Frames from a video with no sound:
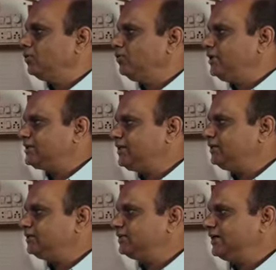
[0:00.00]
We will
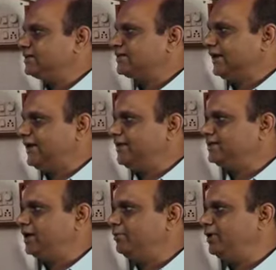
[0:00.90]
see the second
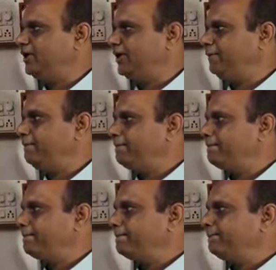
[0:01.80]
example here.
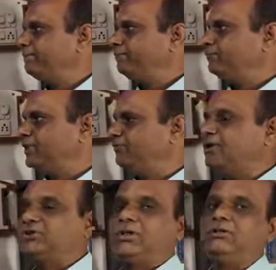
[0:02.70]
The
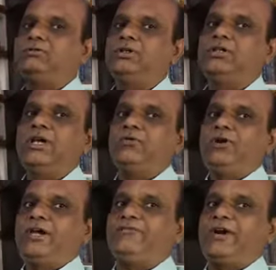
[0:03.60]
function here we
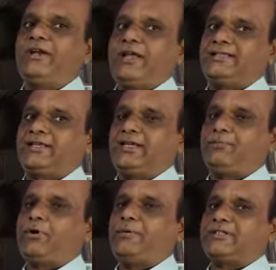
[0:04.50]
will define as a
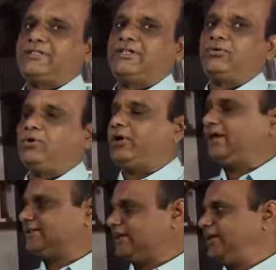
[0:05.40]
f of x is equal to
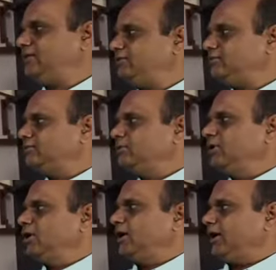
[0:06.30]
x again,
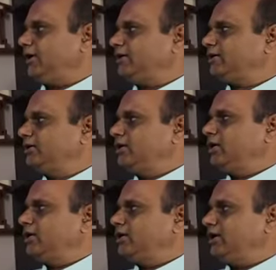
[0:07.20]
and
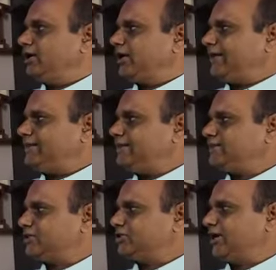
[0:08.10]
here x is
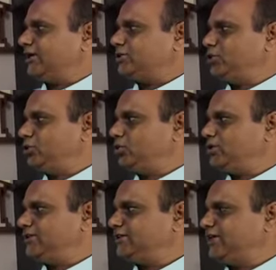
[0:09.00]
such that 0
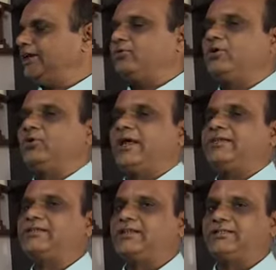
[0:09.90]
is less than equal to
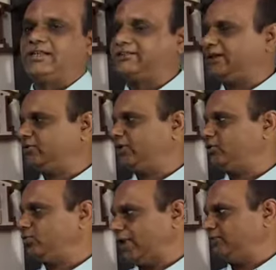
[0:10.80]
x is less than equal
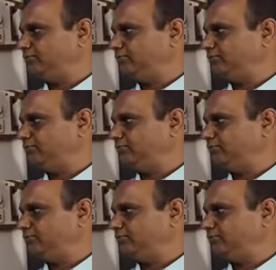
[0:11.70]
to 1.